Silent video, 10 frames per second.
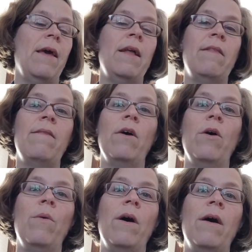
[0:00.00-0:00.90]
And
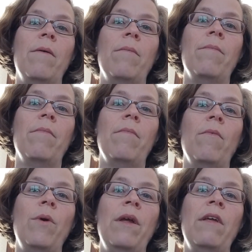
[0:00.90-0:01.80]
so
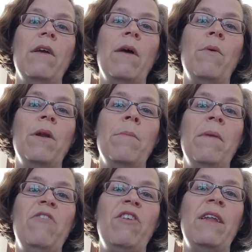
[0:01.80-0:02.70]
I want to
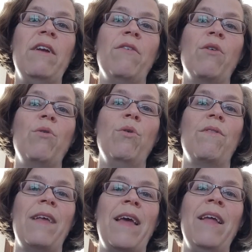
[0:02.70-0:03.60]
mention here the
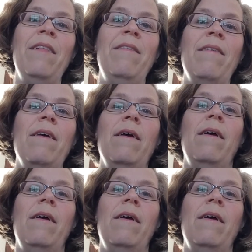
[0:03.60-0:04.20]
Crusades.